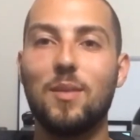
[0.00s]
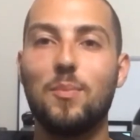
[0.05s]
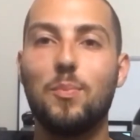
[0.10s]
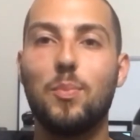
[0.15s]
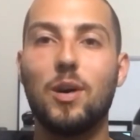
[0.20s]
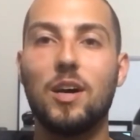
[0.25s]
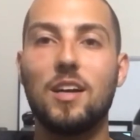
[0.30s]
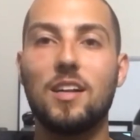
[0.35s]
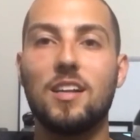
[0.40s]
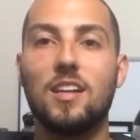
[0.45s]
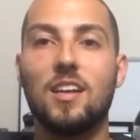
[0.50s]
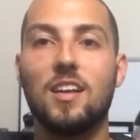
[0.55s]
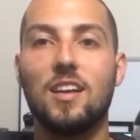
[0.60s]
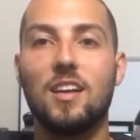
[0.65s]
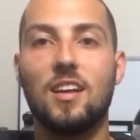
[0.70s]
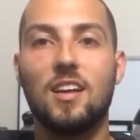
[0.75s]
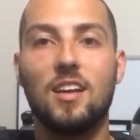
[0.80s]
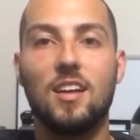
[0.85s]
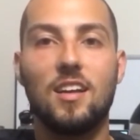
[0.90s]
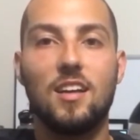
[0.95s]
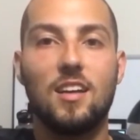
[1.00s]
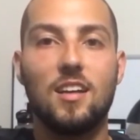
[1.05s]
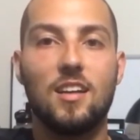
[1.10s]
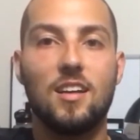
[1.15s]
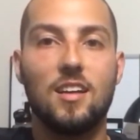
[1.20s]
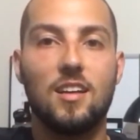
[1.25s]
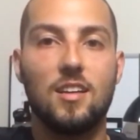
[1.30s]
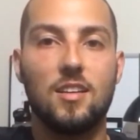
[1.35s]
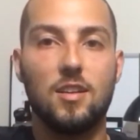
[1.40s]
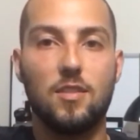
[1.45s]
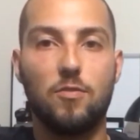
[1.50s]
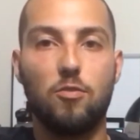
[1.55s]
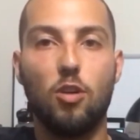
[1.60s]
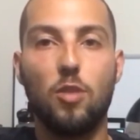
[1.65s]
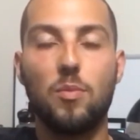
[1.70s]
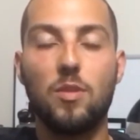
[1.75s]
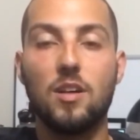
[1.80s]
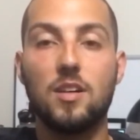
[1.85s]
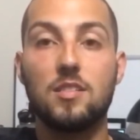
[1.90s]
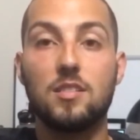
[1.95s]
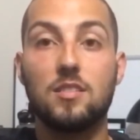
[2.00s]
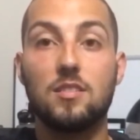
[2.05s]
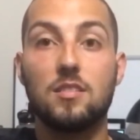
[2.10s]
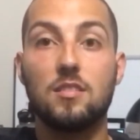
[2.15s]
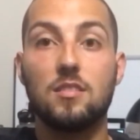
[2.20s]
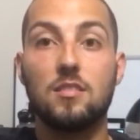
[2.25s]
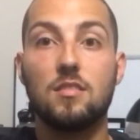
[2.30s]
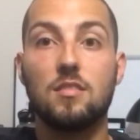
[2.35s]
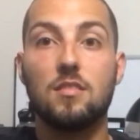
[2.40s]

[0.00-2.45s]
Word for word: But your formulas,